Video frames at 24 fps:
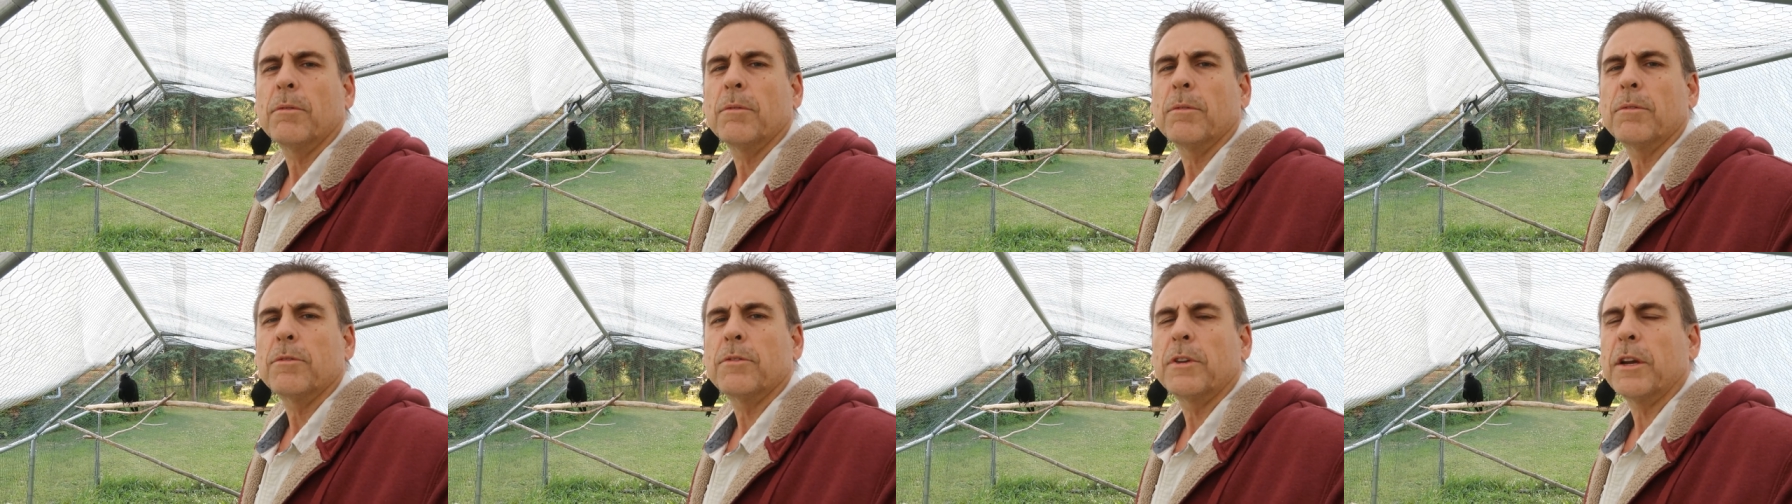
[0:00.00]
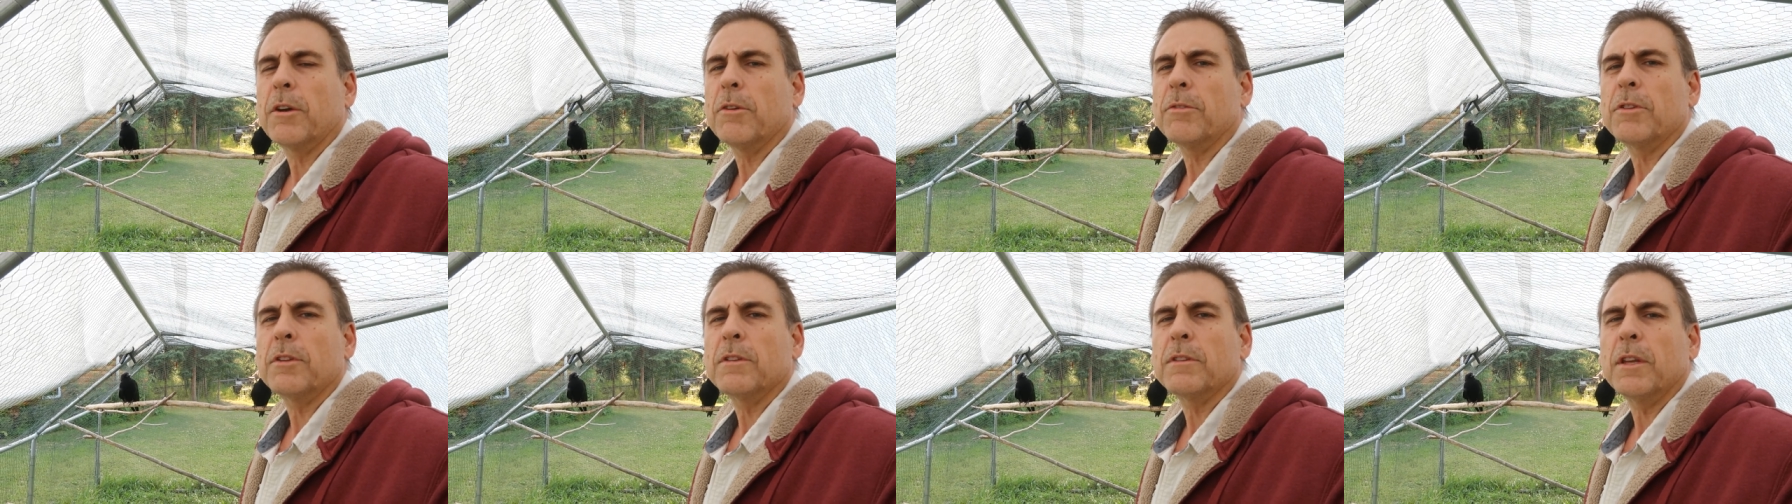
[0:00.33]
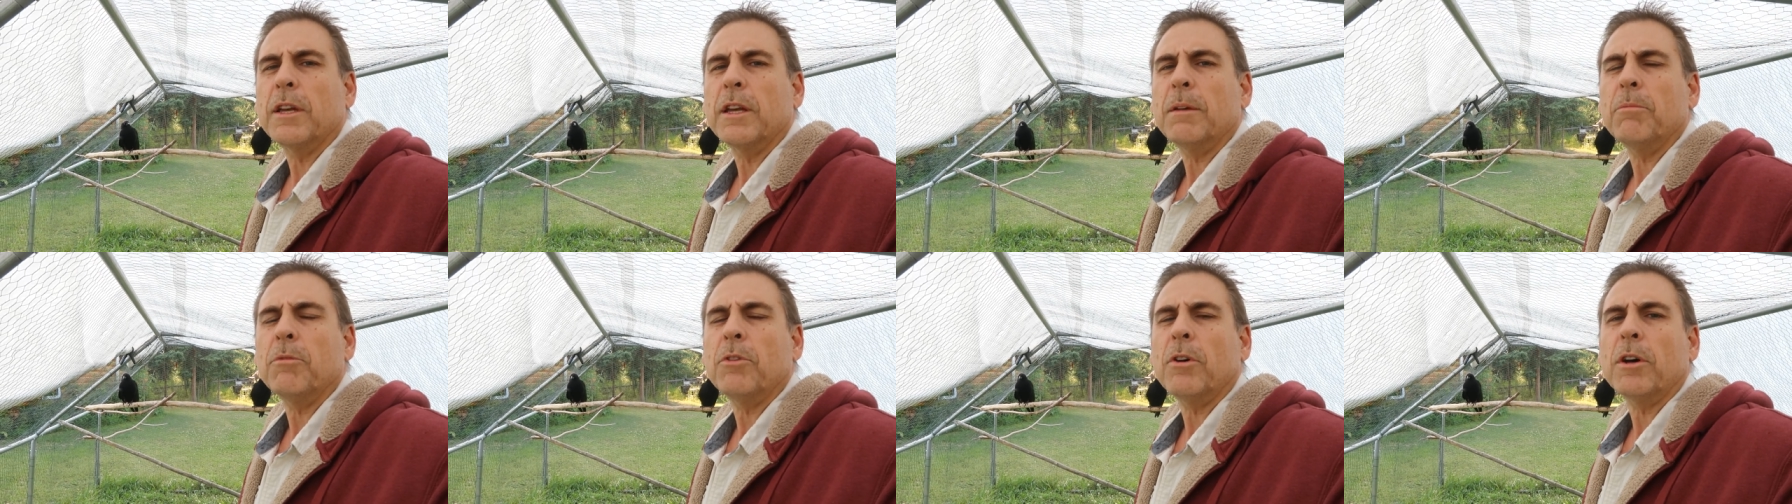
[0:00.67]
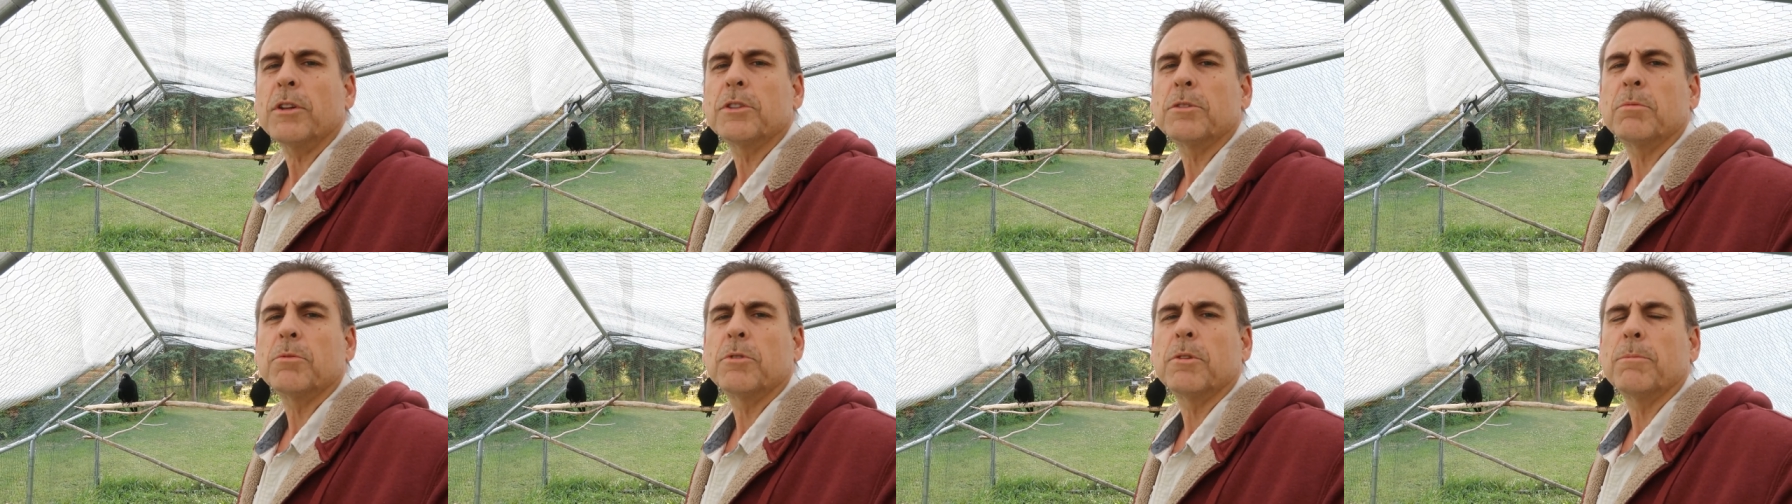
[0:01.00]
share the same
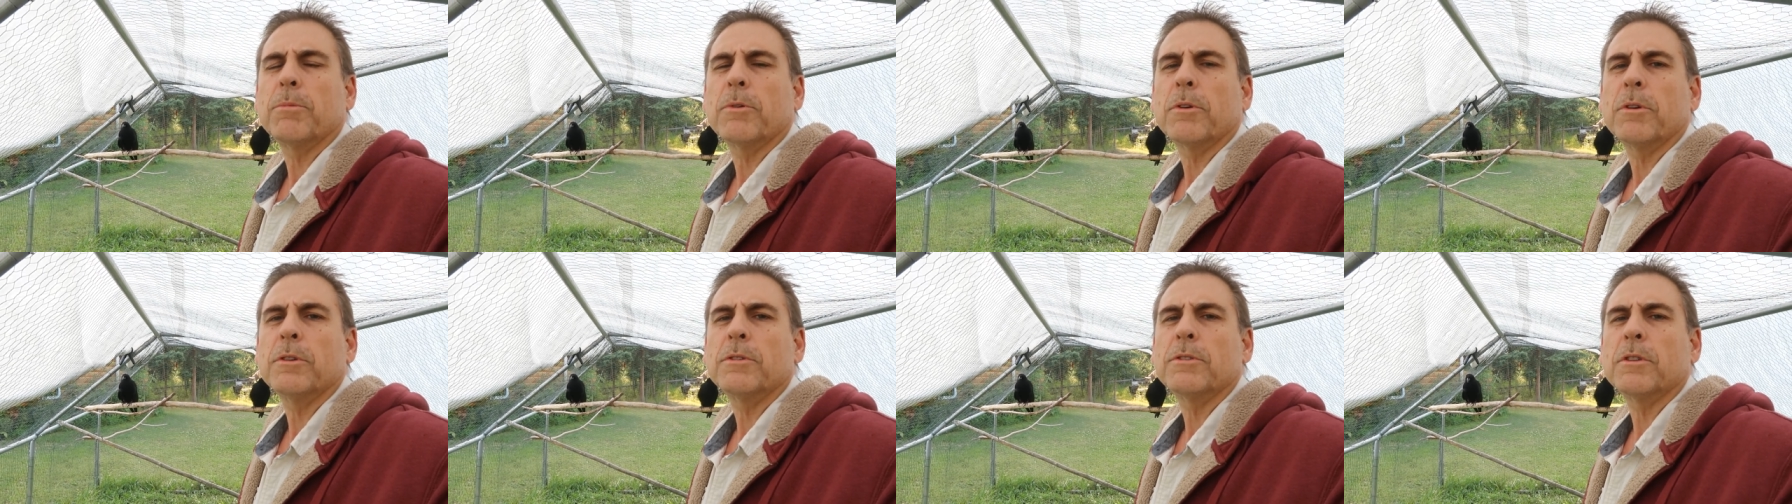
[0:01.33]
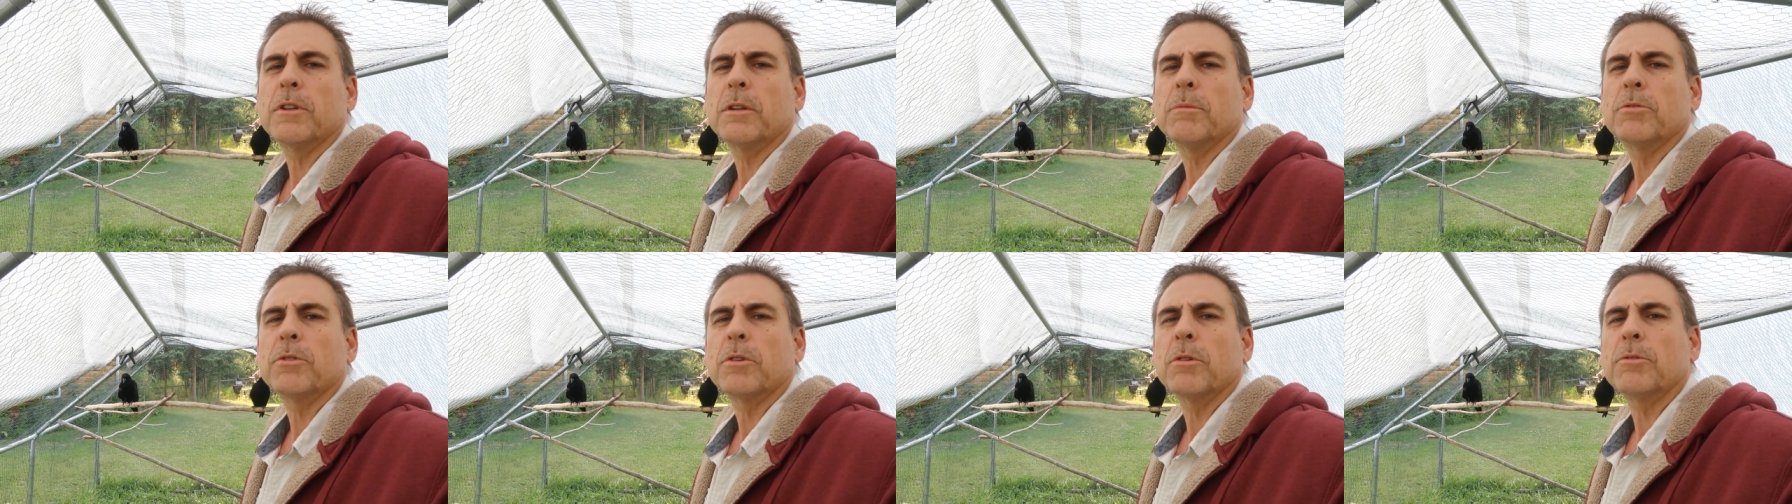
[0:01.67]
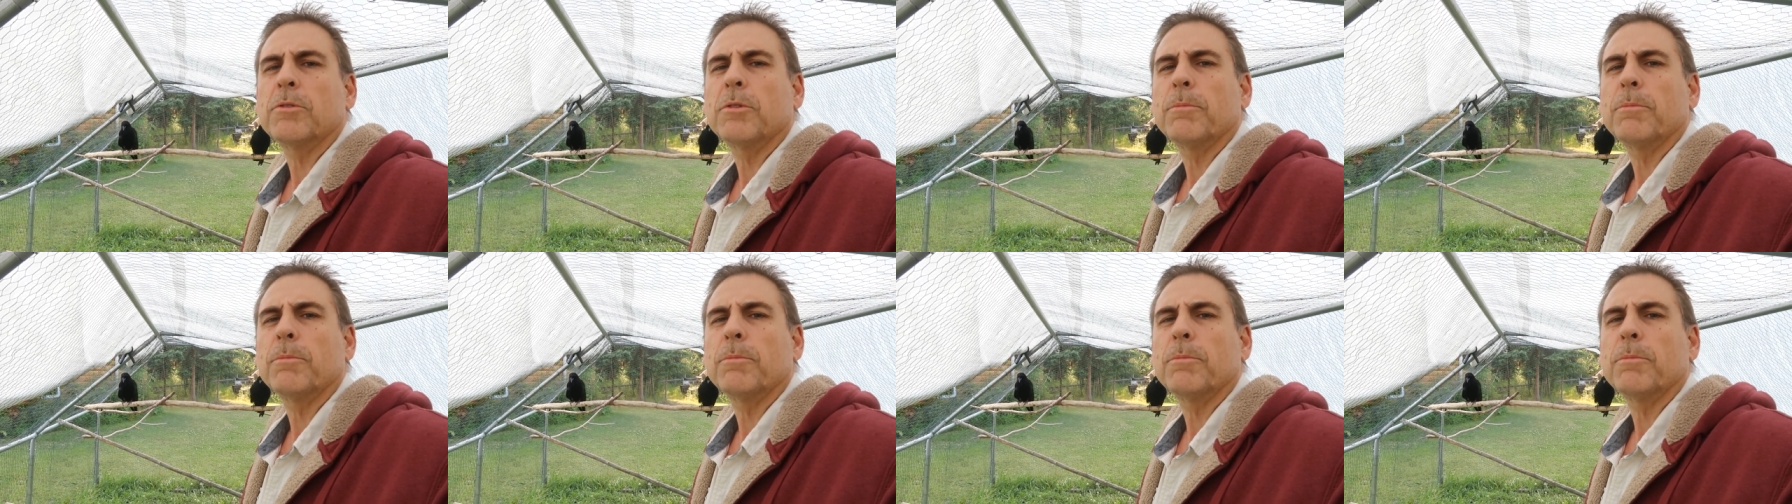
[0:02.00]
thoughts with the birds, and I'm sure